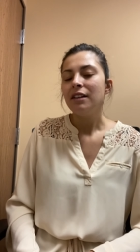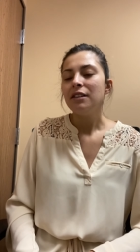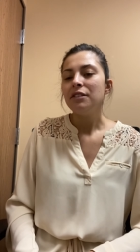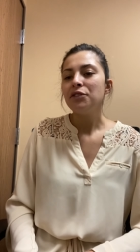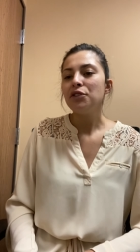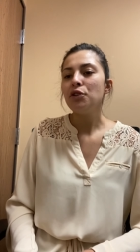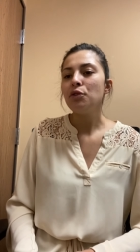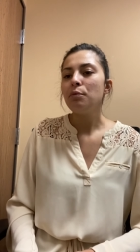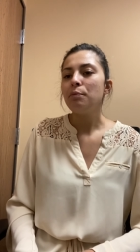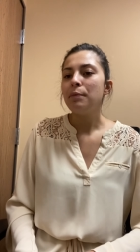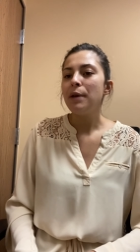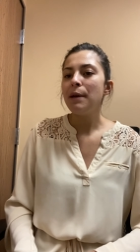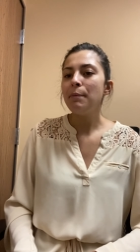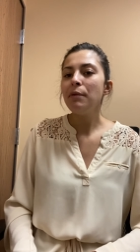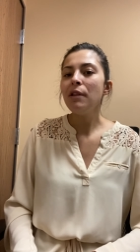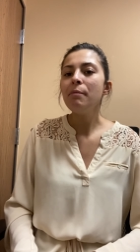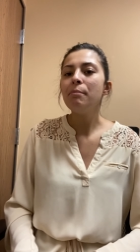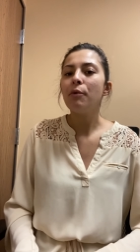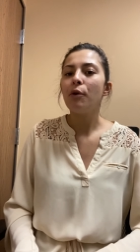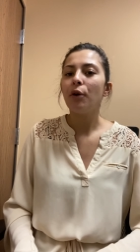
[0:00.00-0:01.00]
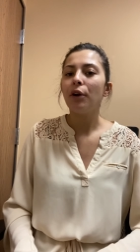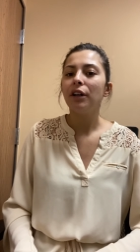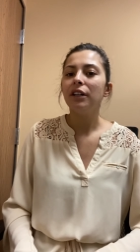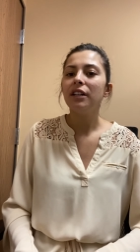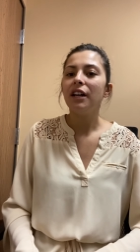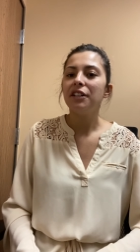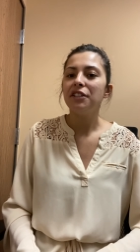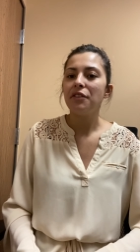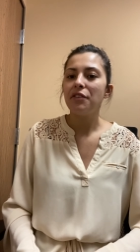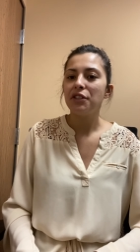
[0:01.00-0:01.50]
So people born
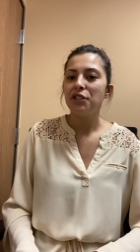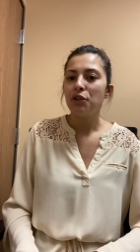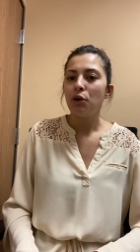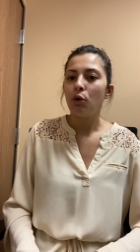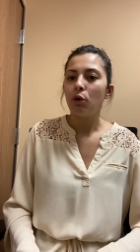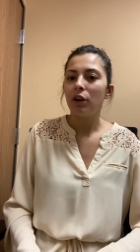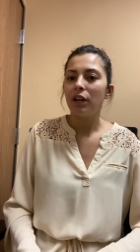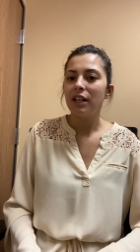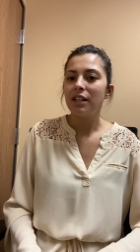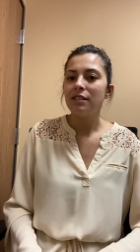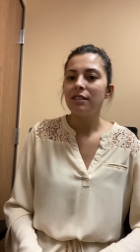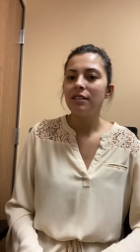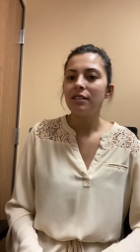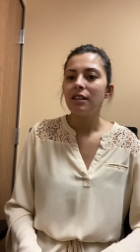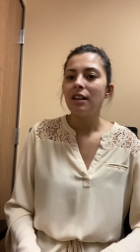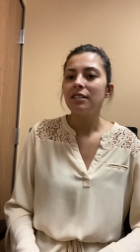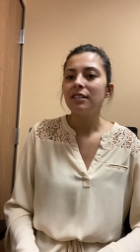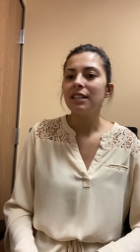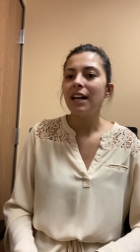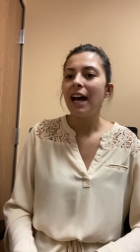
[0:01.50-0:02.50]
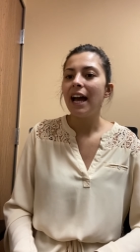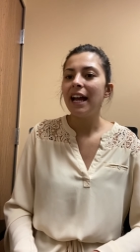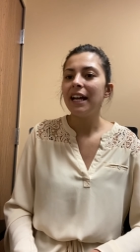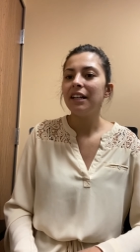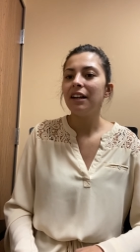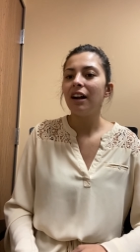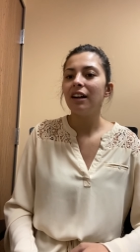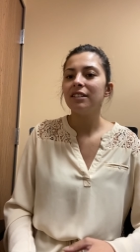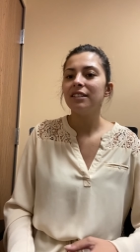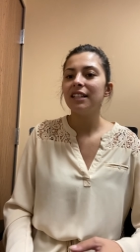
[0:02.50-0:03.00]
under the Taurus sign
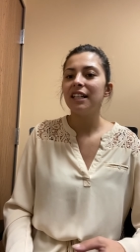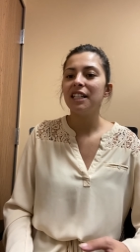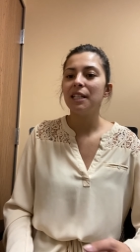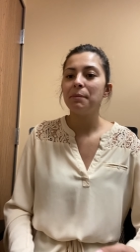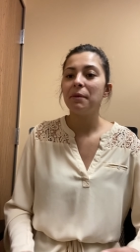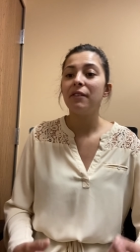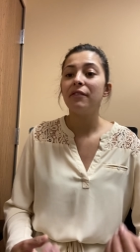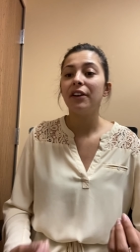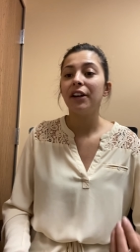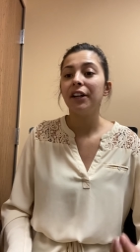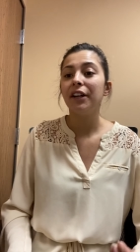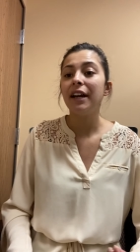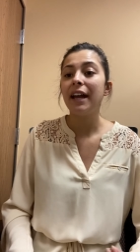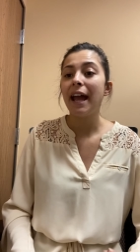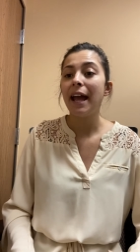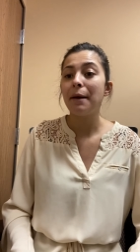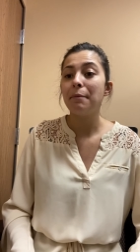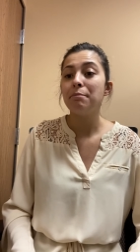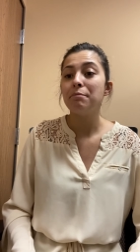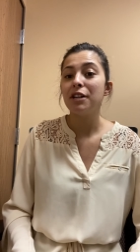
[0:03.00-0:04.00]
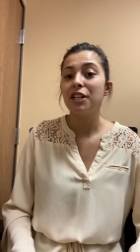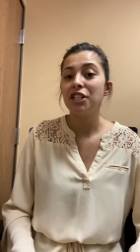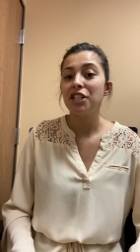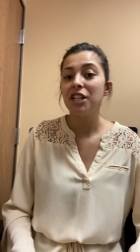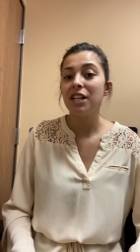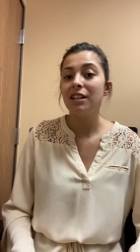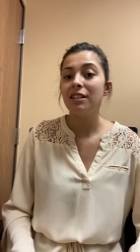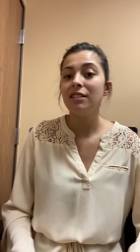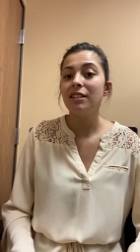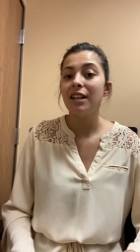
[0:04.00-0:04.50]
are said to be very
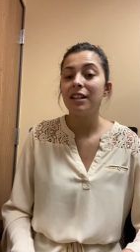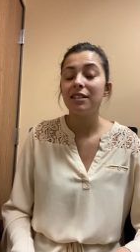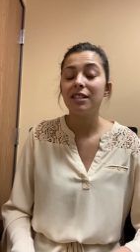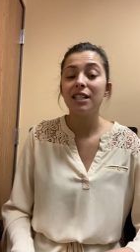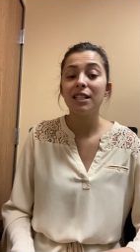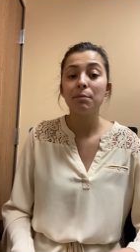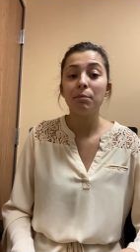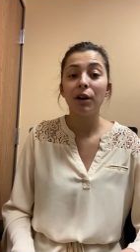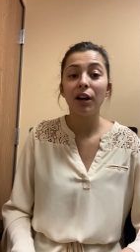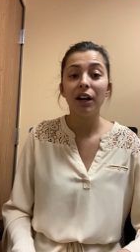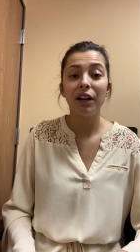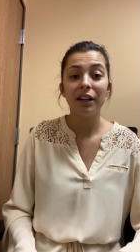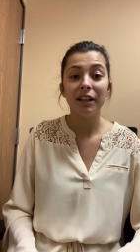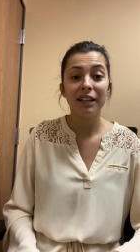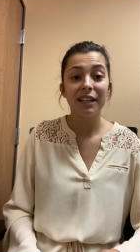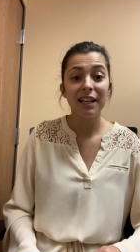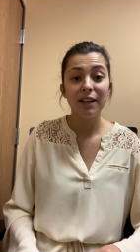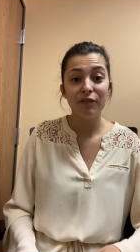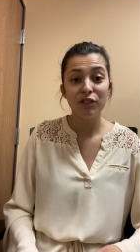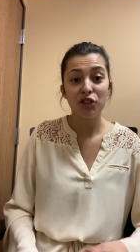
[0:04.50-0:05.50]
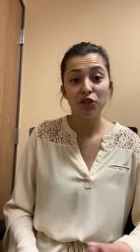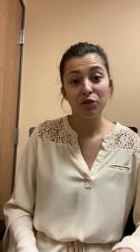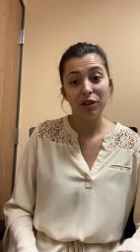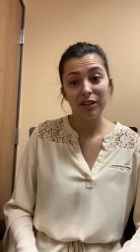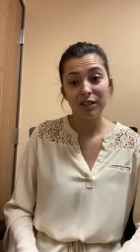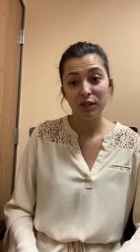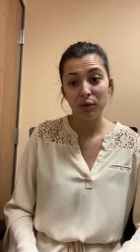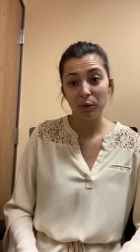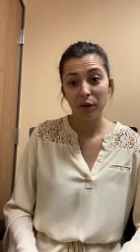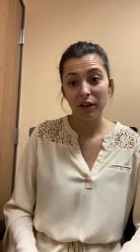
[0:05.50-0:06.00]
ambitious and smart and even
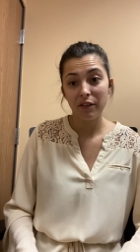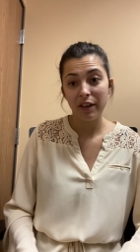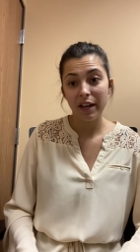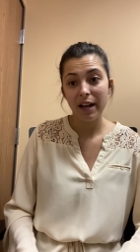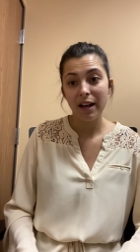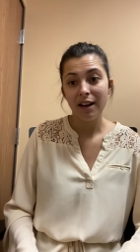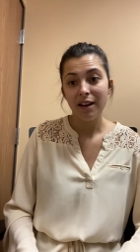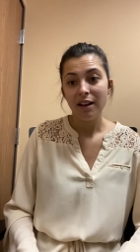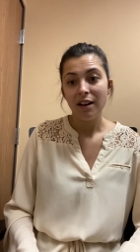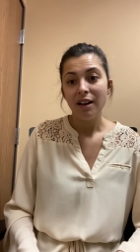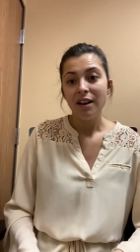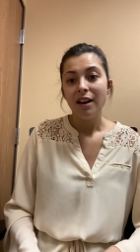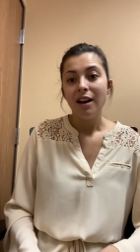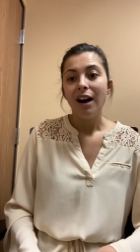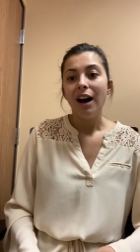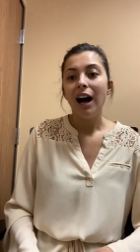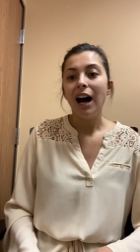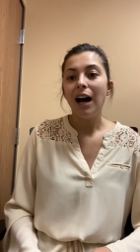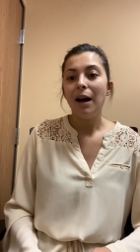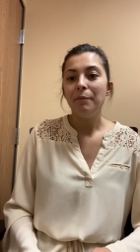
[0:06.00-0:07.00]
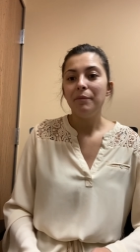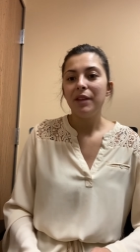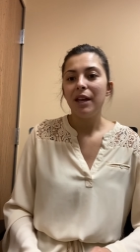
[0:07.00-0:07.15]
trustworthy. Um,